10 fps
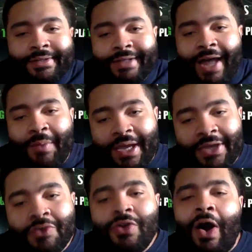I mean,
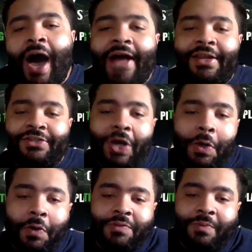you know how this
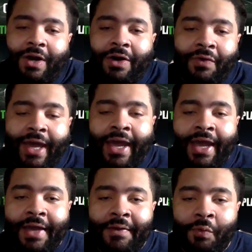goes, bro.
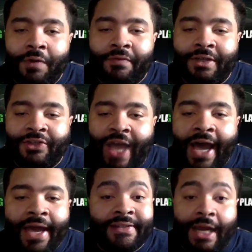And with the
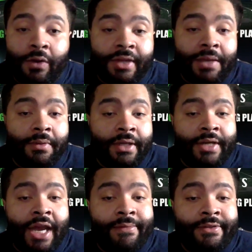Giants, I don't think Malik
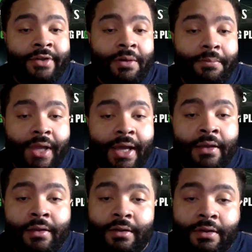Neighbors is going to
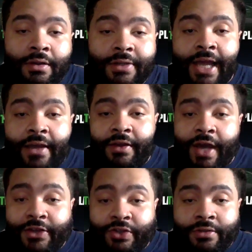play because that
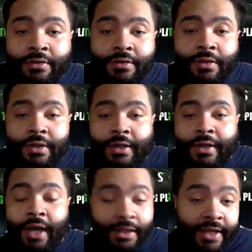concussion,
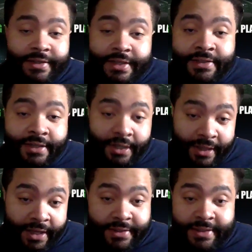unless
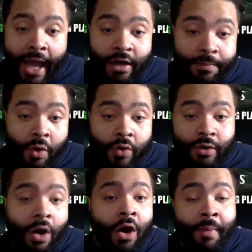he's out of
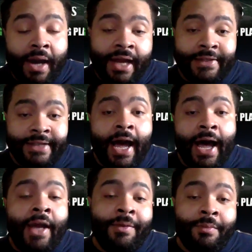protocol by that time.